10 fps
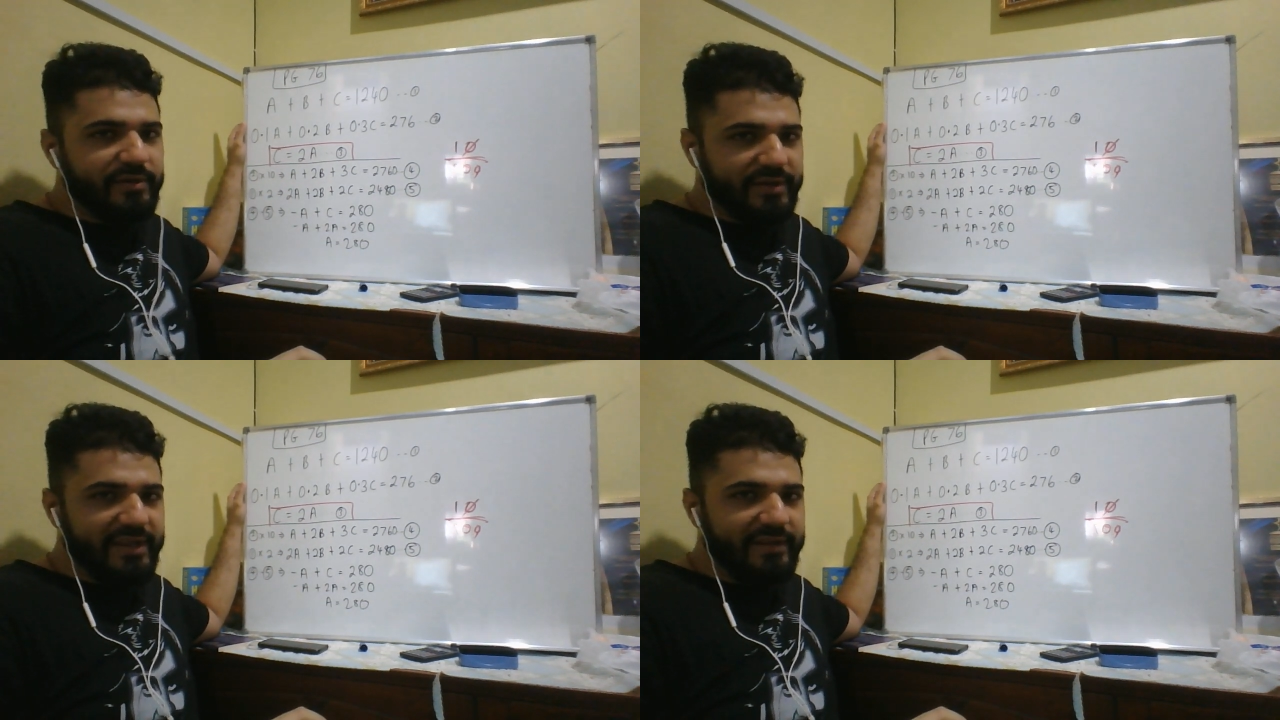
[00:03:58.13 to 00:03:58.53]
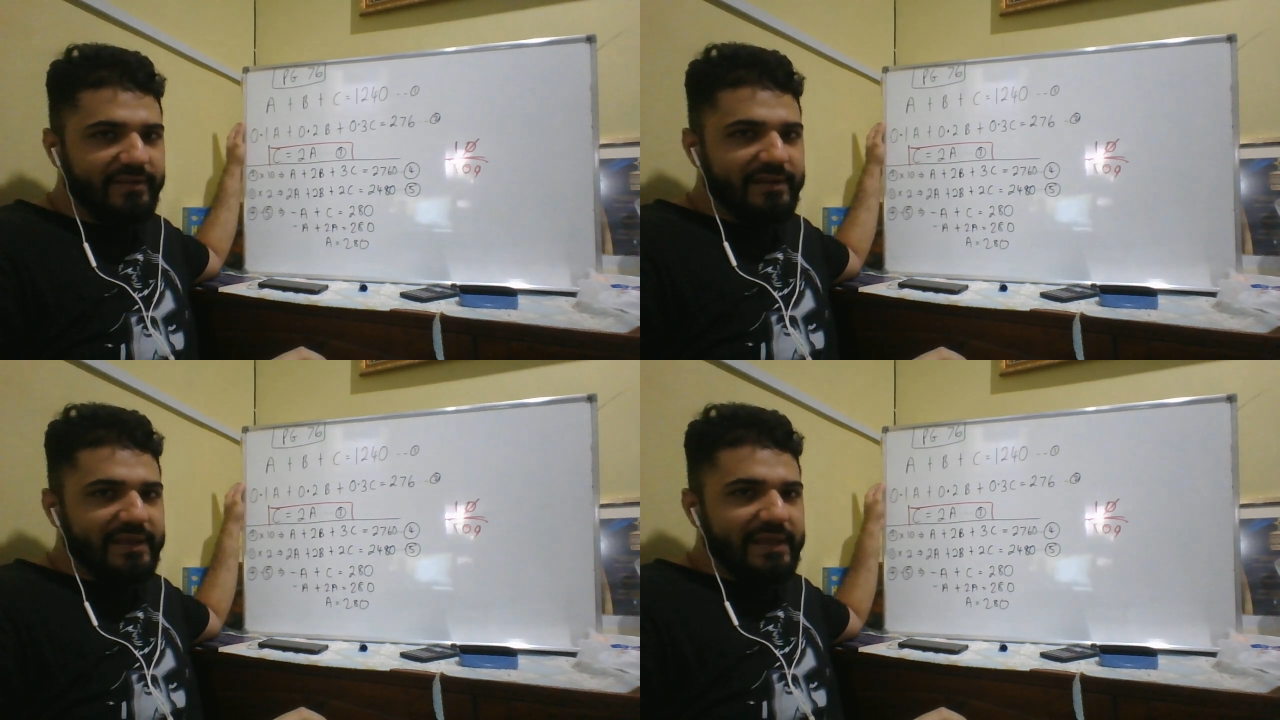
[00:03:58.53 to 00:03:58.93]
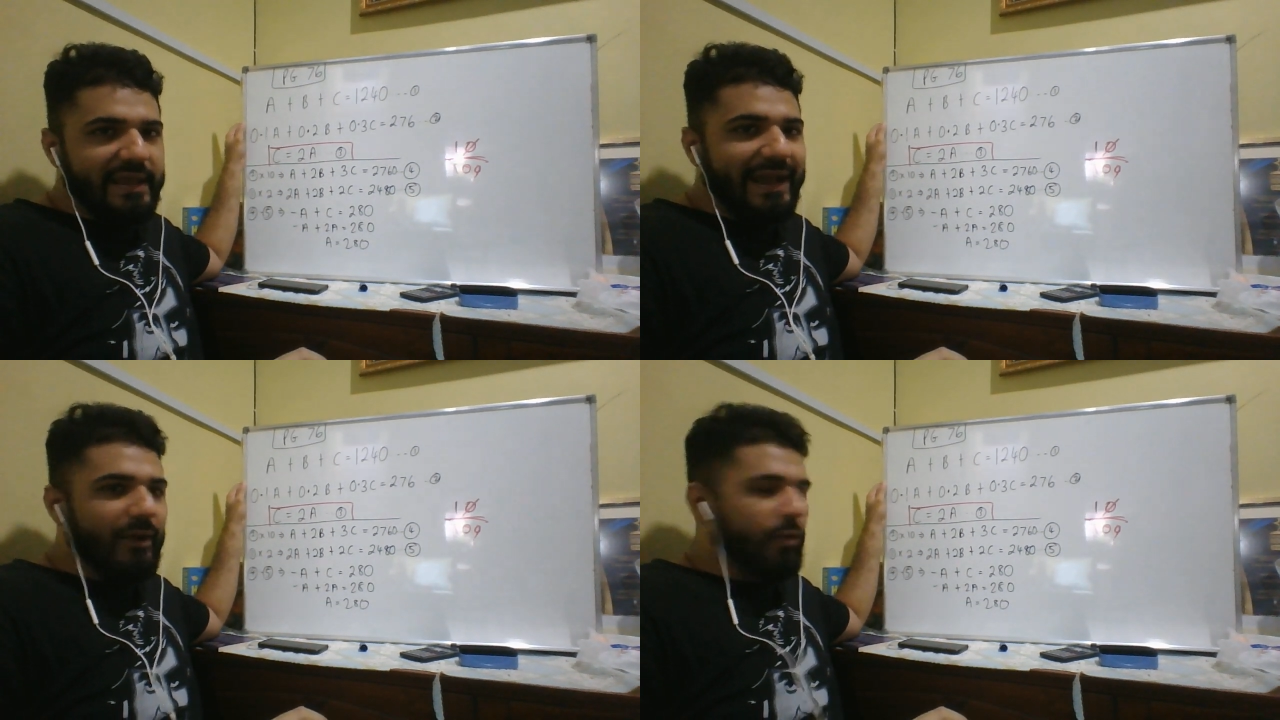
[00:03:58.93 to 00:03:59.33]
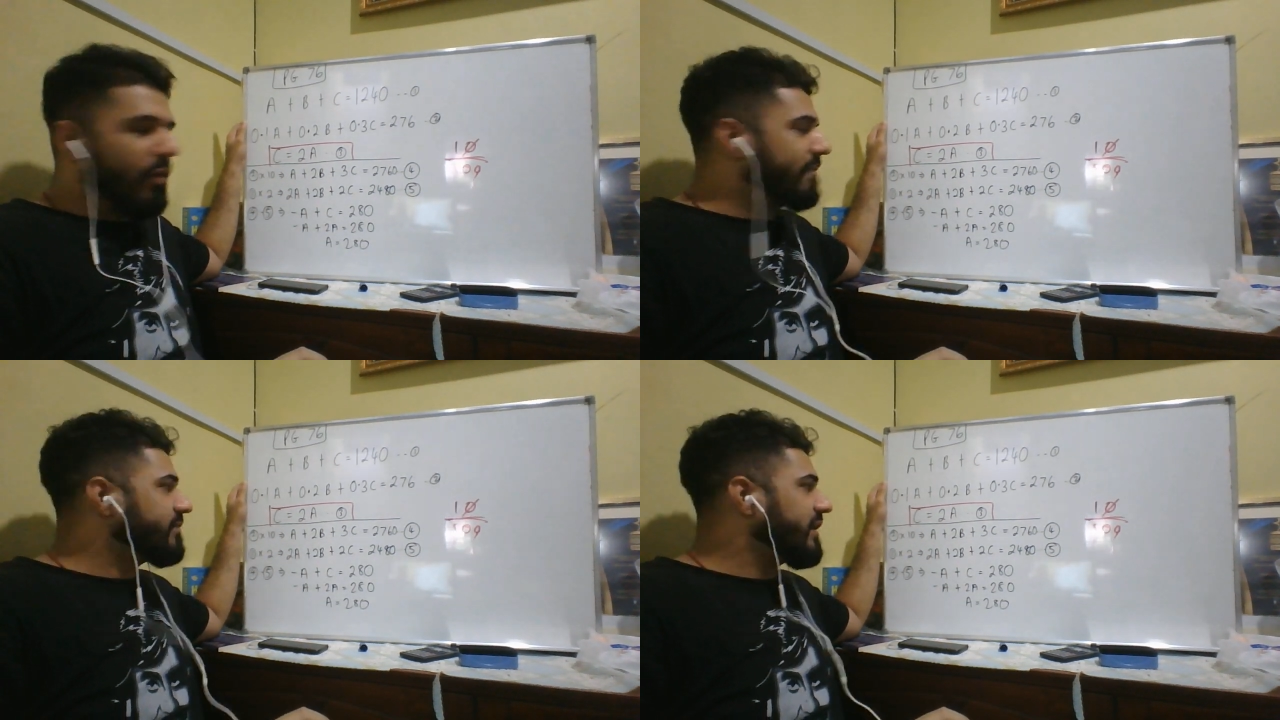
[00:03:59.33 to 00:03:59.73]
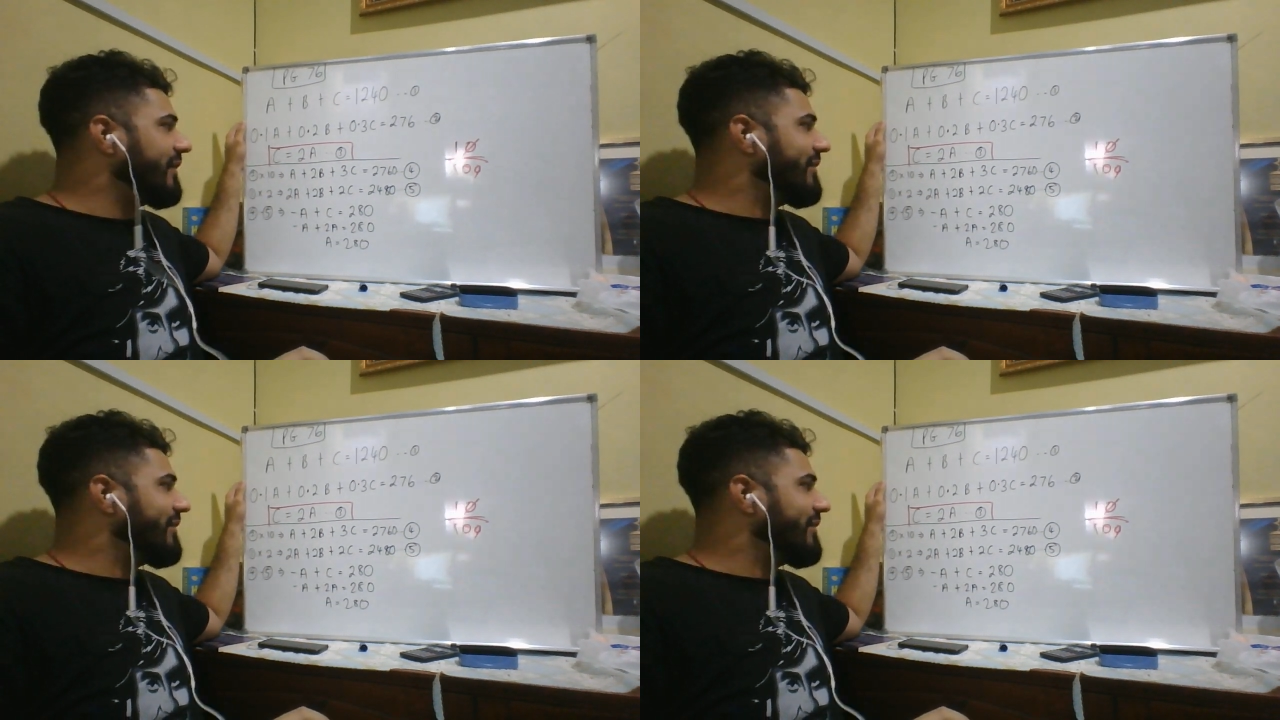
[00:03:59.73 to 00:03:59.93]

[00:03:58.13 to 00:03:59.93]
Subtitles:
Okay? How? Okay,